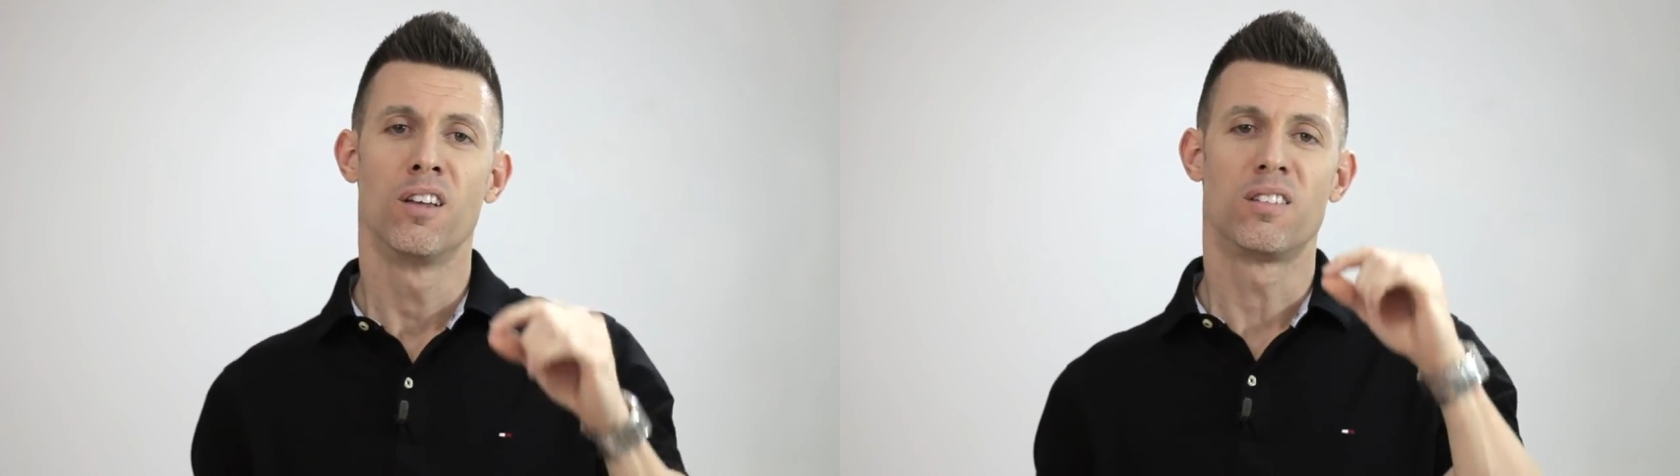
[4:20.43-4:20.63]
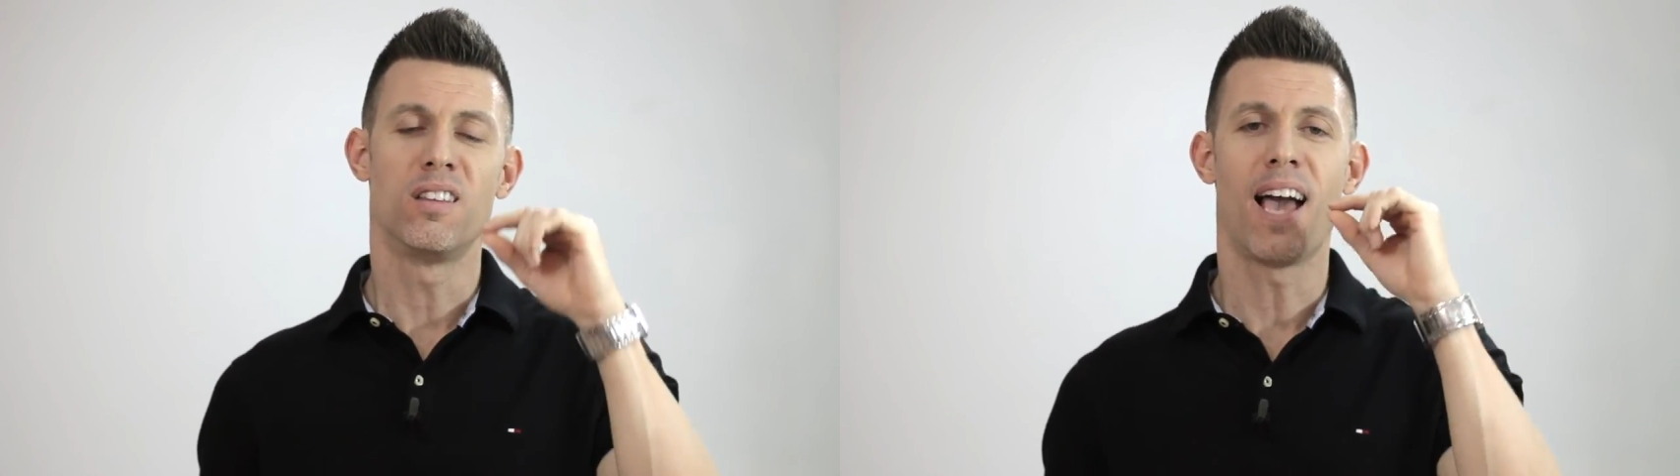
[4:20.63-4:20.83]

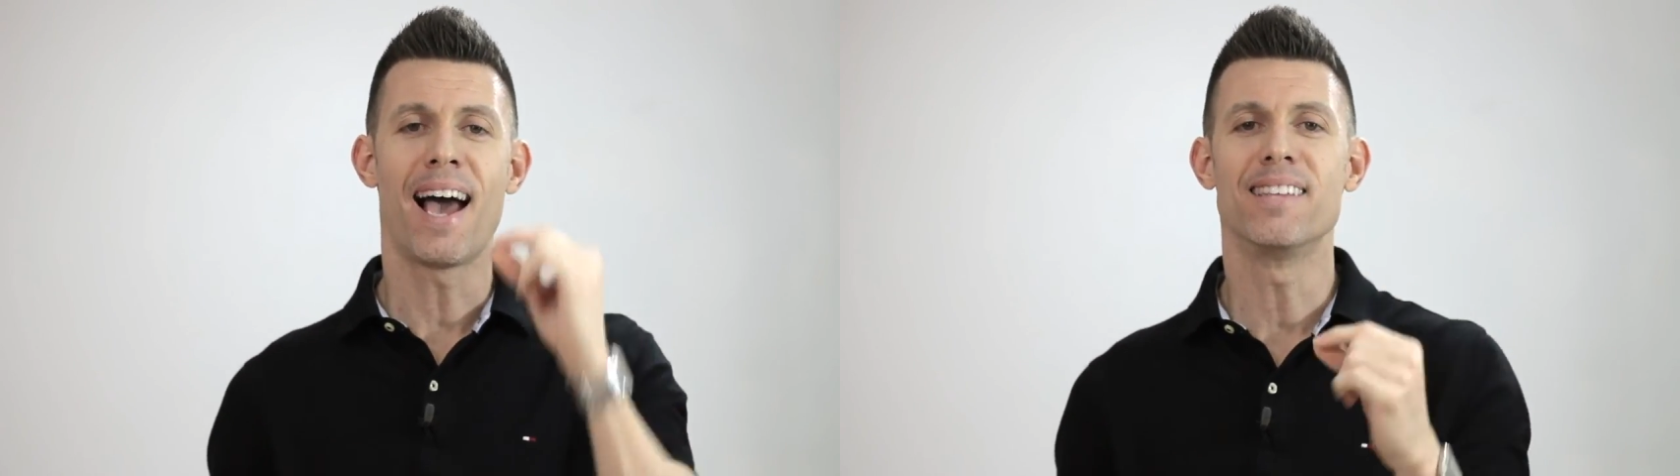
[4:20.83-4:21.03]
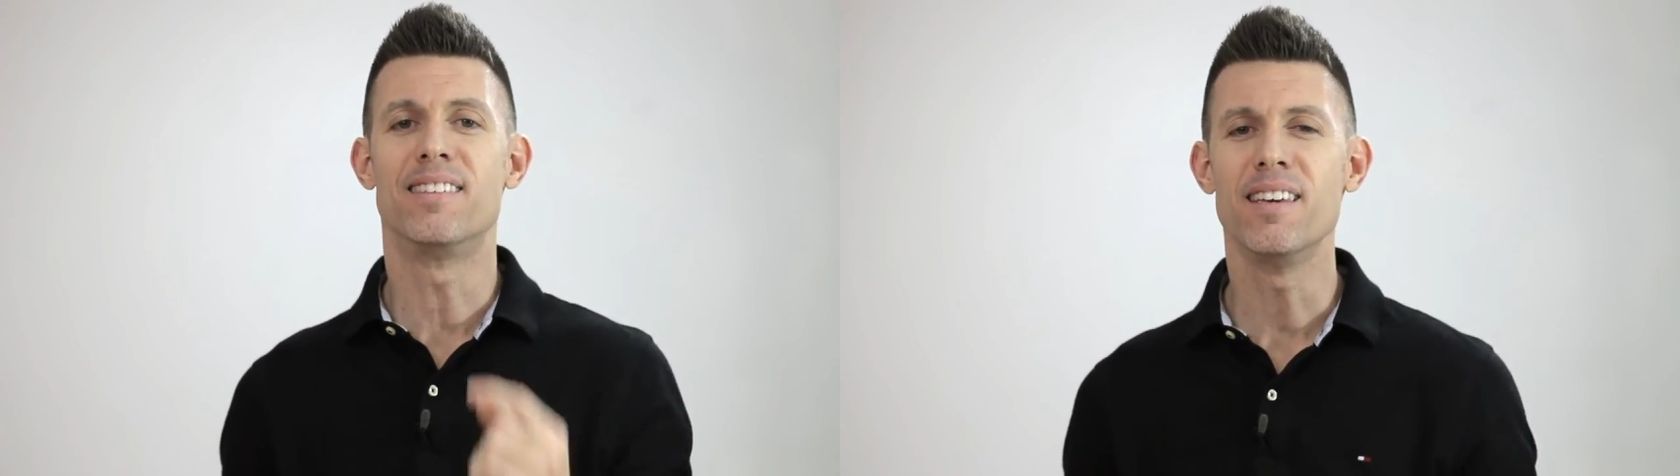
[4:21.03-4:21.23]
See, the
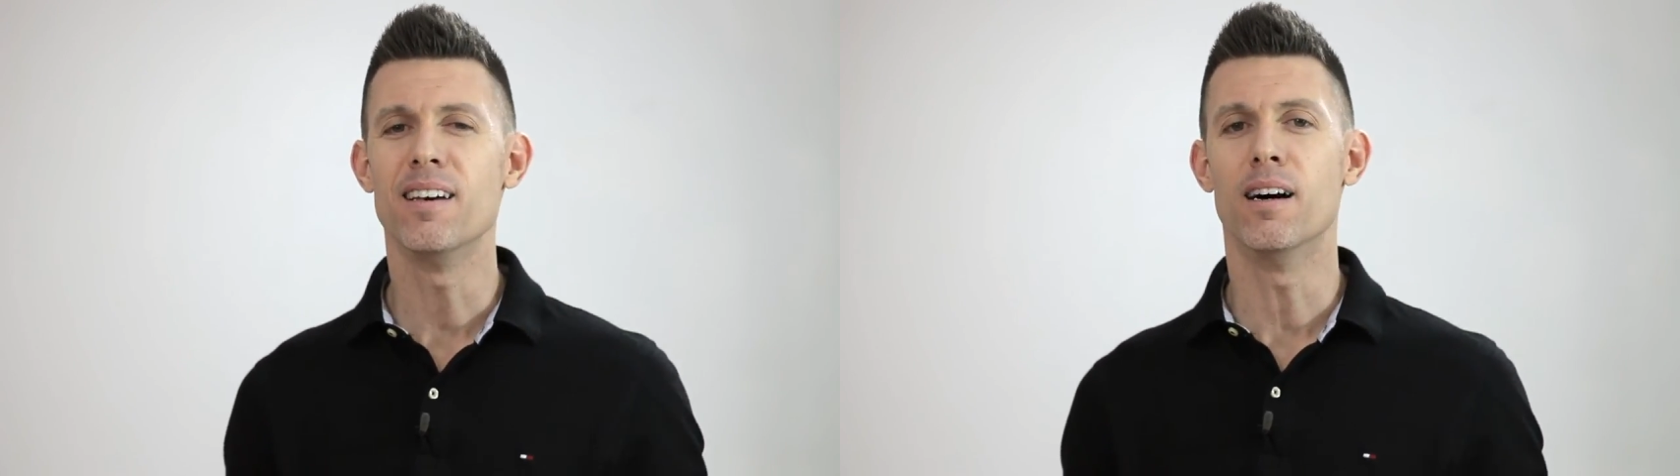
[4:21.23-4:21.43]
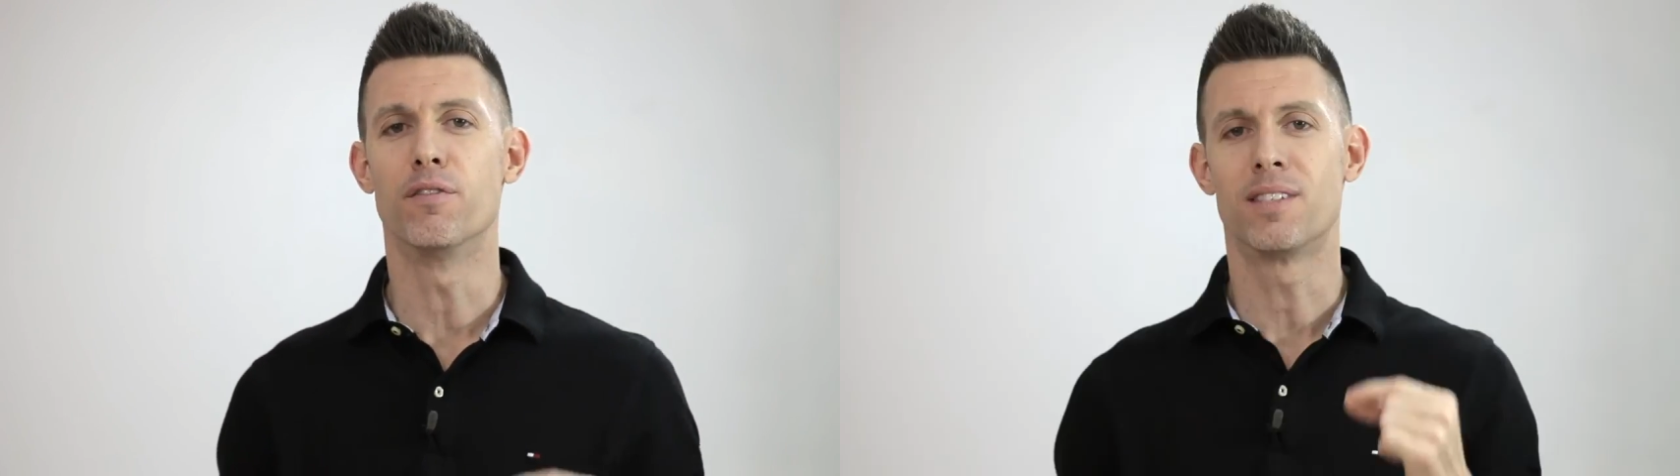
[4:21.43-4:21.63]

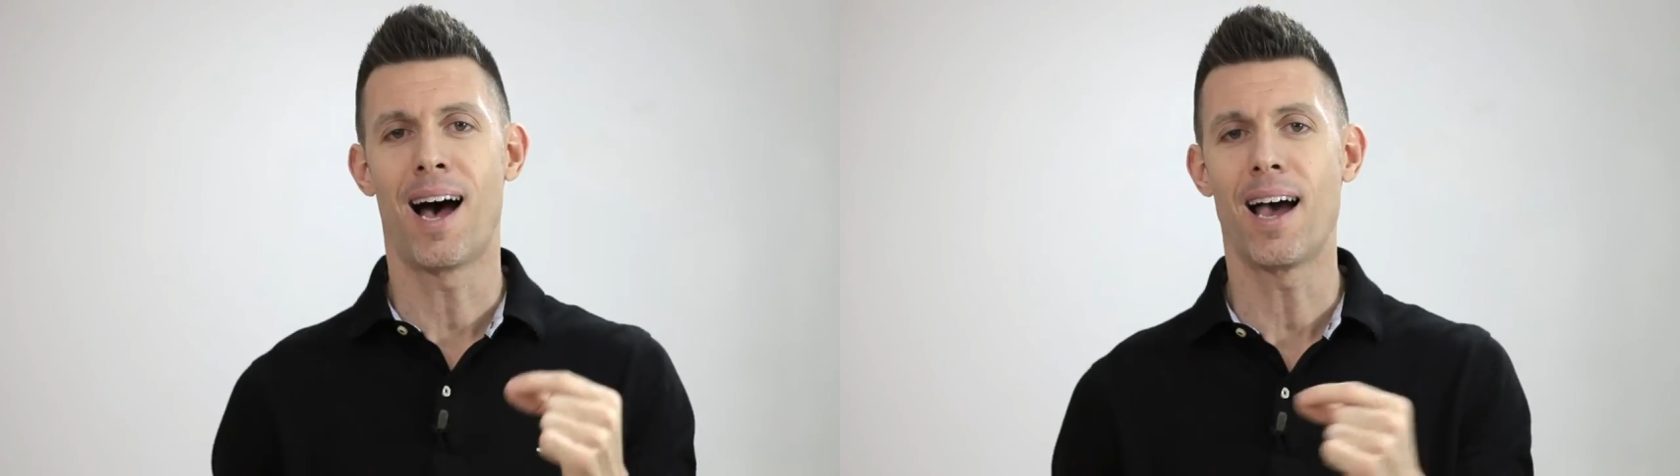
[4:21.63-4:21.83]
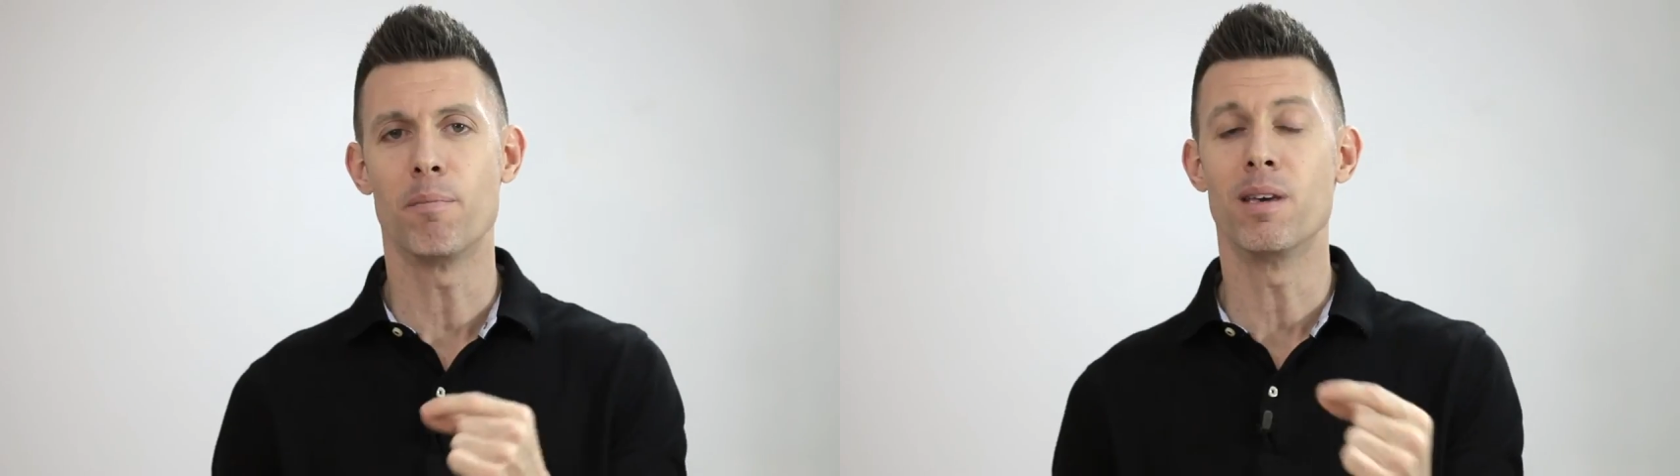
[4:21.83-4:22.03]
idea of
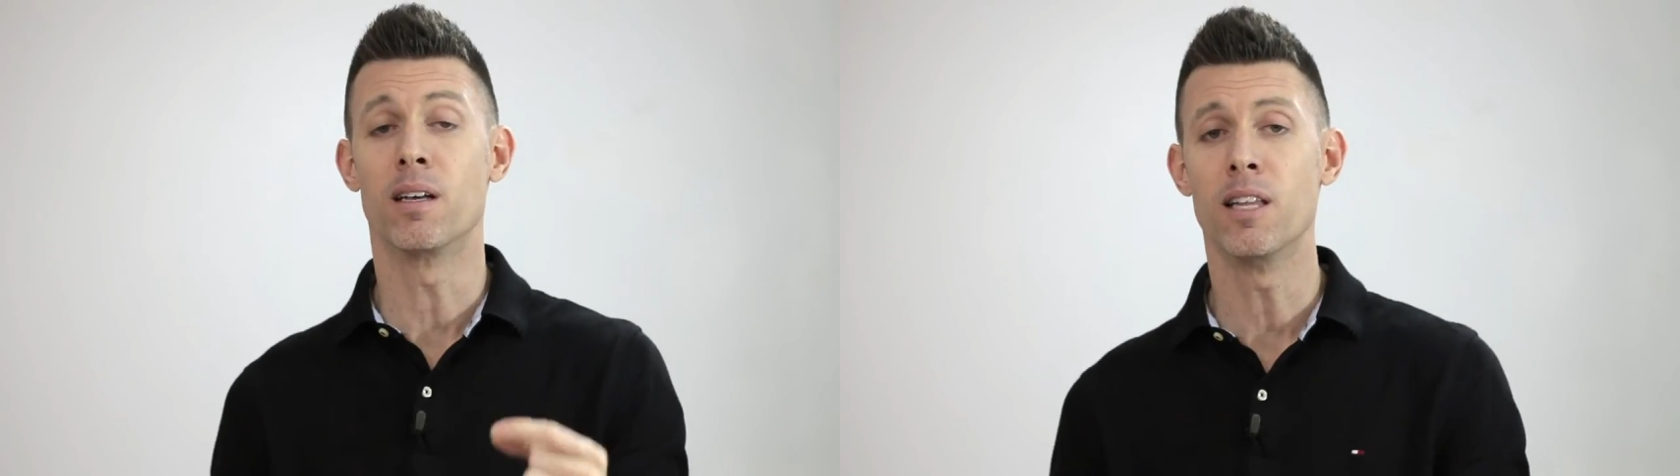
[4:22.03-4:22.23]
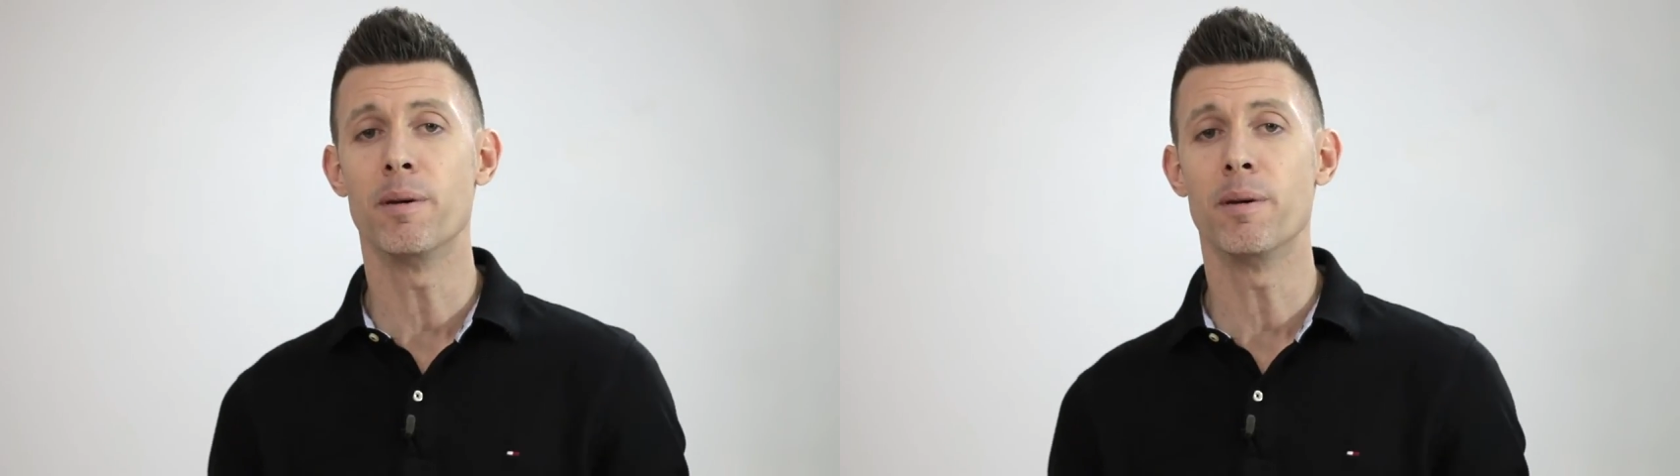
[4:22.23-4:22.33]
time being